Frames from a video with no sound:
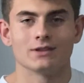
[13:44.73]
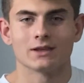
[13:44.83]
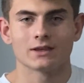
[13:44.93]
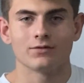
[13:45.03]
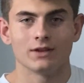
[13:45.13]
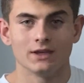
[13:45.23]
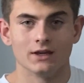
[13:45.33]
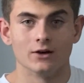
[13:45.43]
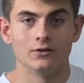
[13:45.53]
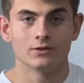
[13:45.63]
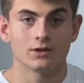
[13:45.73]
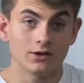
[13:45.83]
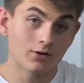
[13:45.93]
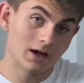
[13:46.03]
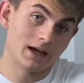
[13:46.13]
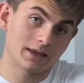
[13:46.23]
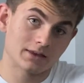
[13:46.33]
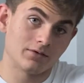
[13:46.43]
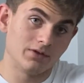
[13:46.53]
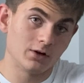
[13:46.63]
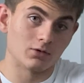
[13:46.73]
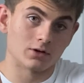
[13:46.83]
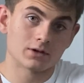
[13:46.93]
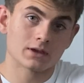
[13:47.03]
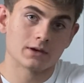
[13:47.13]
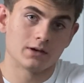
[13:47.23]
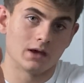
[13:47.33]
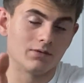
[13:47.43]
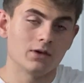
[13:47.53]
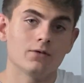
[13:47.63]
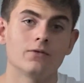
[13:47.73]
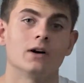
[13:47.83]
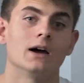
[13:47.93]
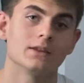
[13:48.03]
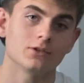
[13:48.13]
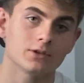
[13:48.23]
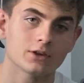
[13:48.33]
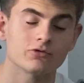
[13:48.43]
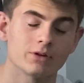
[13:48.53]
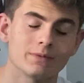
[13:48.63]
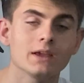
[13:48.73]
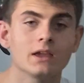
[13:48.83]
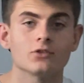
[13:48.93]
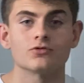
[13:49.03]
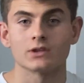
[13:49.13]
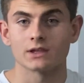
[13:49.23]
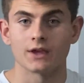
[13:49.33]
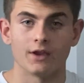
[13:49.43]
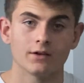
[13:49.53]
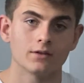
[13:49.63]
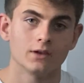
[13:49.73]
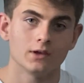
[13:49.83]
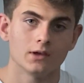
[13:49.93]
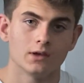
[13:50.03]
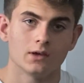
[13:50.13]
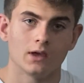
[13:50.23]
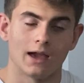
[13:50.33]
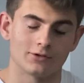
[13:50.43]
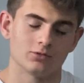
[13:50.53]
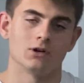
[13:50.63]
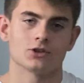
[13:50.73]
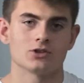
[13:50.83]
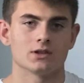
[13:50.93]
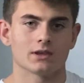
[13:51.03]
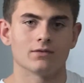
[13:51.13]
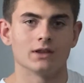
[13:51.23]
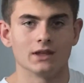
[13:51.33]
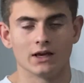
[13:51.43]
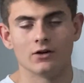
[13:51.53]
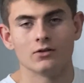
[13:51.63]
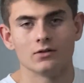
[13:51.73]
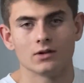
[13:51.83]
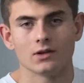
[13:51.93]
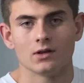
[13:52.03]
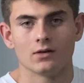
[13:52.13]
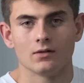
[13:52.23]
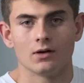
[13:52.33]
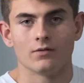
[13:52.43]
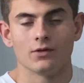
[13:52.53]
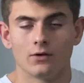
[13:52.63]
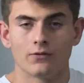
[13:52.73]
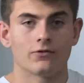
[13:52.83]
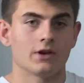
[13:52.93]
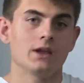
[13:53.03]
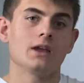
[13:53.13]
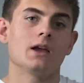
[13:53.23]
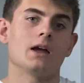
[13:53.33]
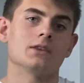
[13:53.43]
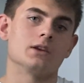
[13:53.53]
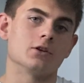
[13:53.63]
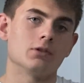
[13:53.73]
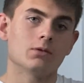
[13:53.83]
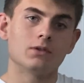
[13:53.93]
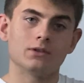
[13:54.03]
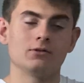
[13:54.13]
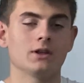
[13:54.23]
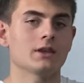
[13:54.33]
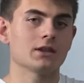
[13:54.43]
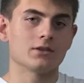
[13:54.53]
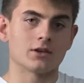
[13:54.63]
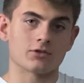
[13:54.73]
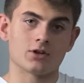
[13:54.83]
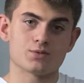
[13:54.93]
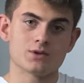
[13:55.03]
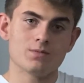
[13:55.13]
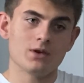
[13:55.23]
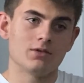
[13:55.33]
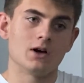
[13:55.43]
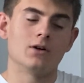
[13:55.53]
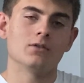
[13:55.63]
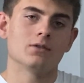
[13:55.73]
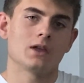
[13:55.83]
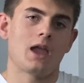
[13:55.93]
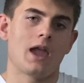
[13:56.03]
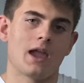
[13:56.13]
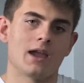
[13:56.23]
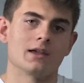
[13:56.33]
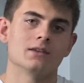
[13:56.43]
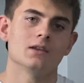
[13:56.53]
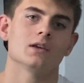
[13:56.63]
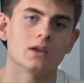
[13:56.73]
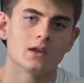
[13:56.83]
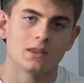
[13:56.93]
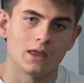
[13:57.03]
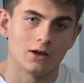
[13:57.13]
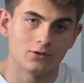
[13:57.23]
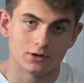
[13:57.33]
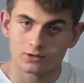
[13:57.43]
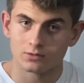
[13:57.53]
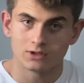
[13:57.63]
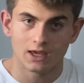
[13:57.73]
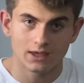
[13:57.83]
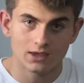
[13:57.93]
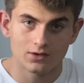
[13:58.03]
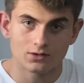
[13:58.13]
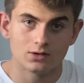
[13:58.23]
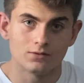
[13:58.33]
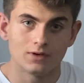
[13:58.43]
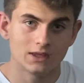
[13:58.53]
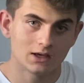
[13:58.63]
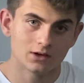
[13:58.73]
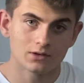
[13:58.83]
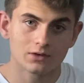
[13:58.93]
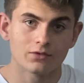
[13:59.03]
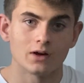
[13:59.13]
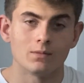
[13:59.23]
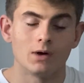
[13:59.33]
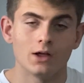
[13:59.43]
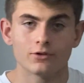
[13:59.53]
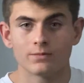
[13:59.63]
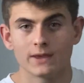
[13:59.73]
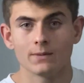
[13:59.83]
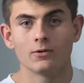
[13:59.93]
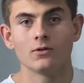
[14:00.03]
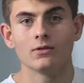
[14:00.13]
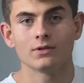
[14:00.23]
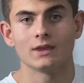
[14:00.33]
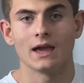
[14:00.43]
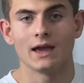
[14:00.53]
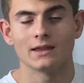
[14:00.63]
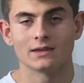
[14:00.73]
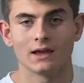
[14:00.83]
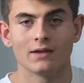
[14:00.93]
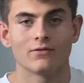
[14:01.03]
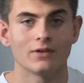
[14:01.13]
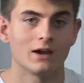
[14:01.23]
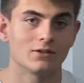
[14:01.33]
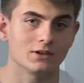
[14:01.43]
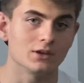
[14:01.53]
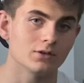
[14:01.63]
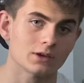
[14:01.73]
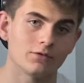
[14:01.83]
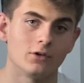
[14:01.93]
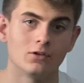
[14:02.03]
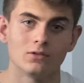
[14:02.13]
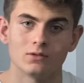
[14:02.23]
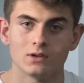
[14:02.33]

this video, you guys, the viewers, if you find lucid dreaming interesting after watching this video, feel free to click on the links in the description below, and those will take you to videos from other people that I found useful